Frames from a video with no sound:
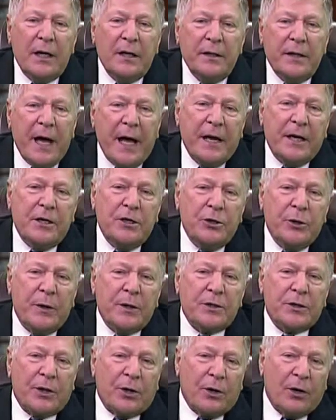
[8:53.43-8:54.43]
dated to
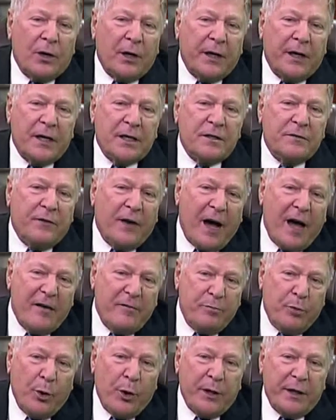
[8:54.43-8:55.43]
as early as
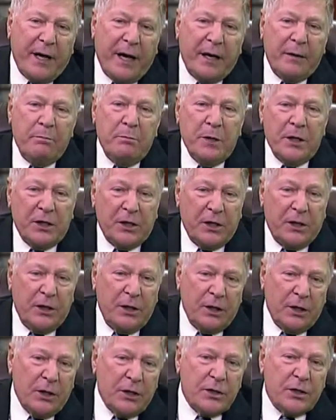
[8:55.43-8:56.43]
5.8 million
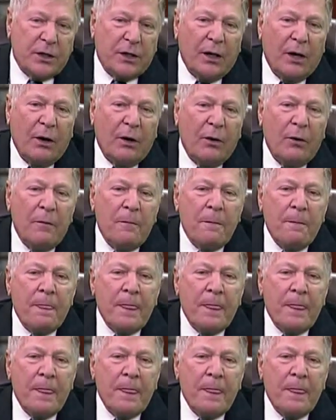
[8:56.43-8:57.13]
years ago.